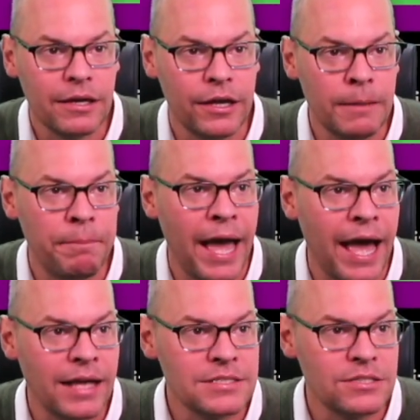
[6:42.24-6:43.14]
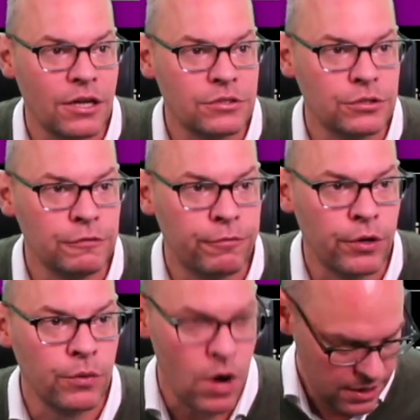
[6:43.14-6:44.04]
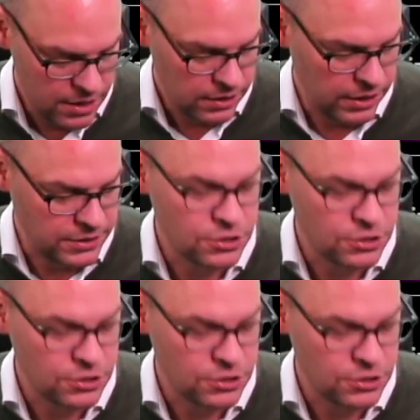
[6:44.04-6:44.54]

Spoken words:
gonna pass on 241. Let's